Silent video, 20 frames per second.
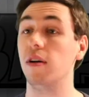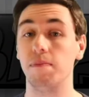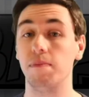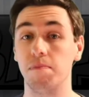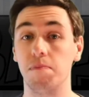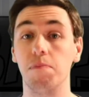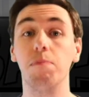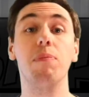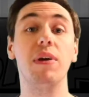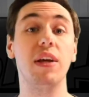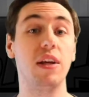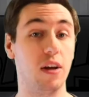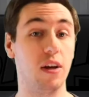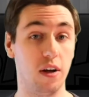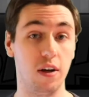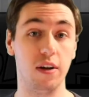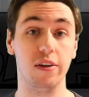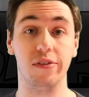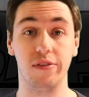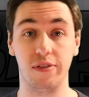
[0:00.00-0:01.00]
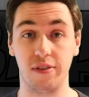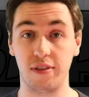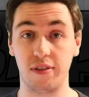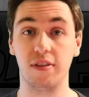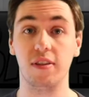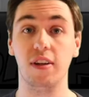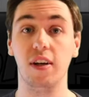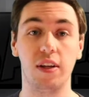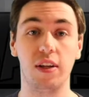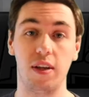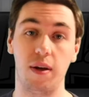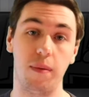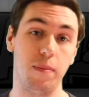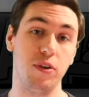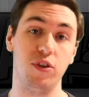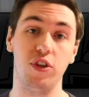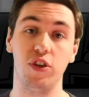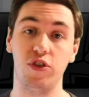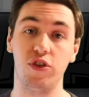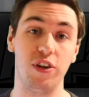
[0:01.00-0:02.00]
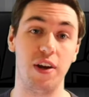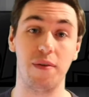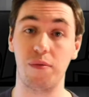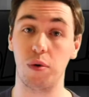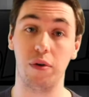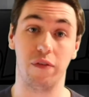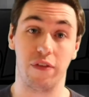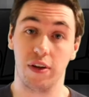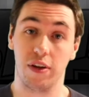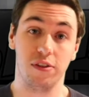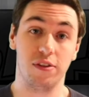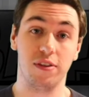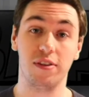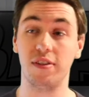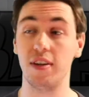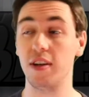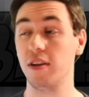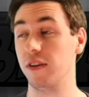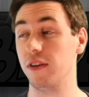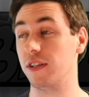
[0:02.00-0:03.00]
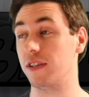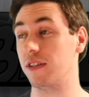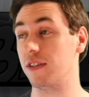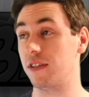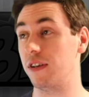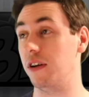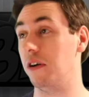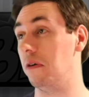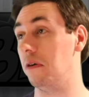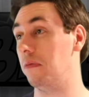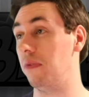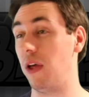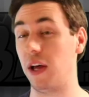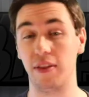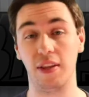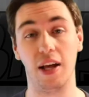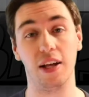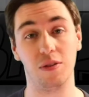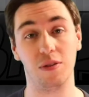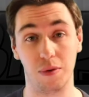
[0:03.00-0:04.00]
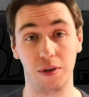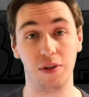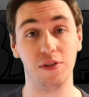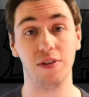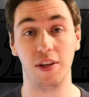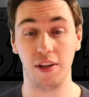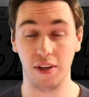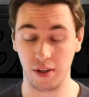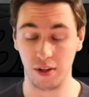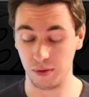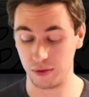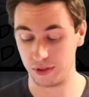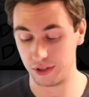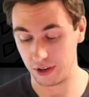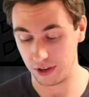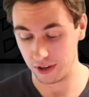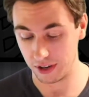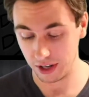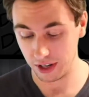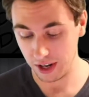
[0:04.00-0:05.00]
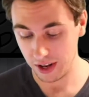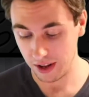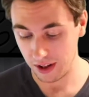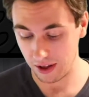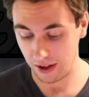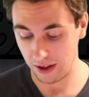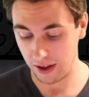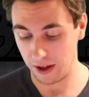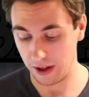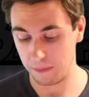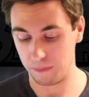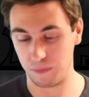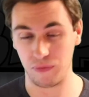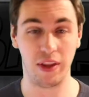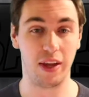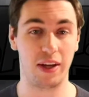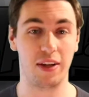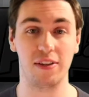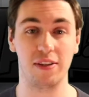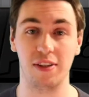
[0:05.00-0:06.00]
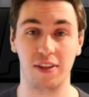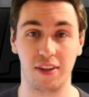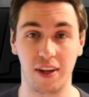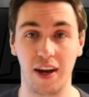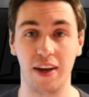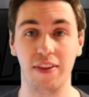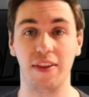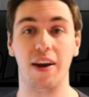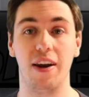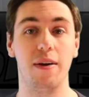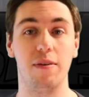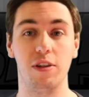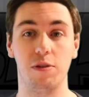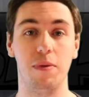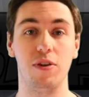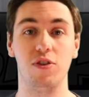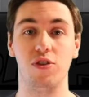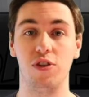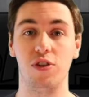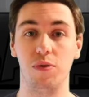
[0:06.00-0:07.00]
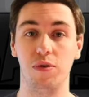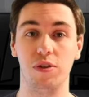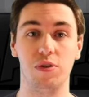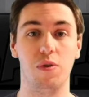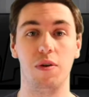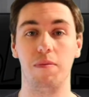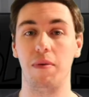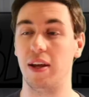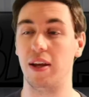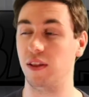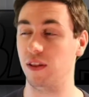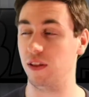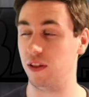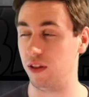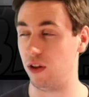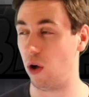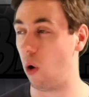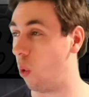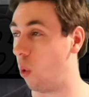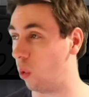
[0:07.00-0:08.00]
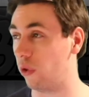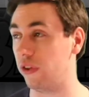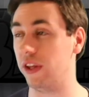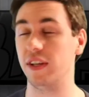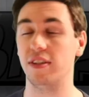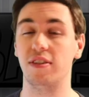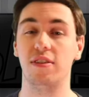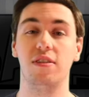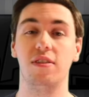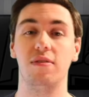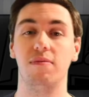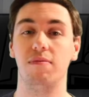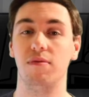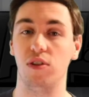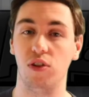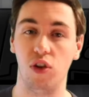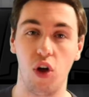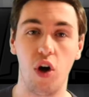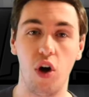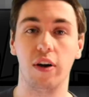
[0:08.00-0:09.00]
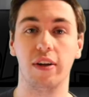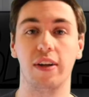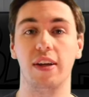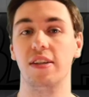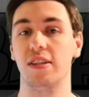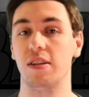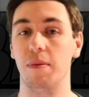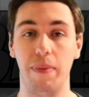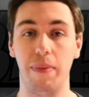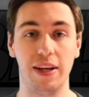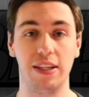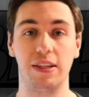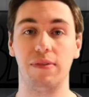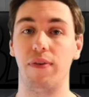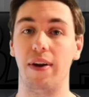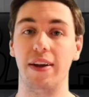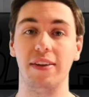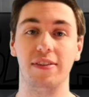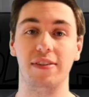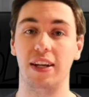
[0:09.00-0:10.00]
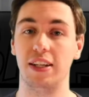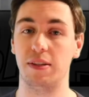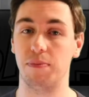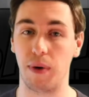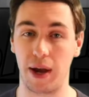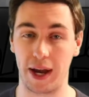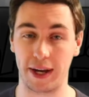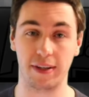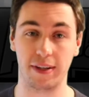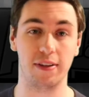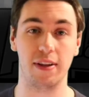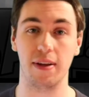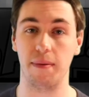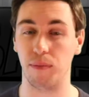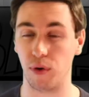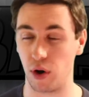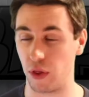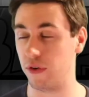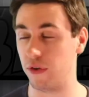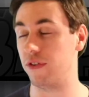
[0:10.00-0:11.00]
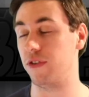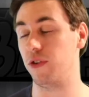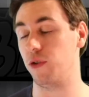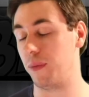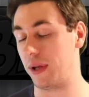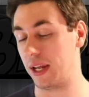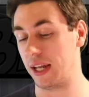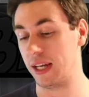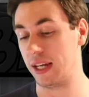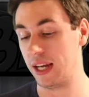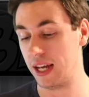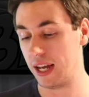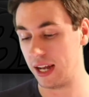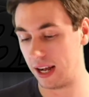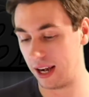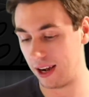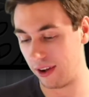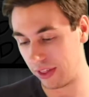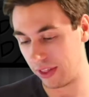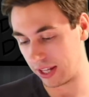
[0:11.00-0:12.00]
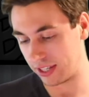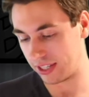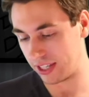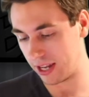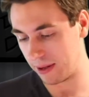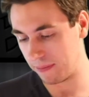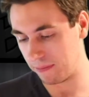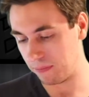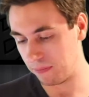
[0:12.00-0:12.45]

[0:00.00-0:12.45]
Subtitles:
Because A magician never reveals his secrets, so that's what I'll say to you, sir. Nick is the guy that I always mentioned to is one of my oldest, longest, best friends. That's practically a brother to me. That's him.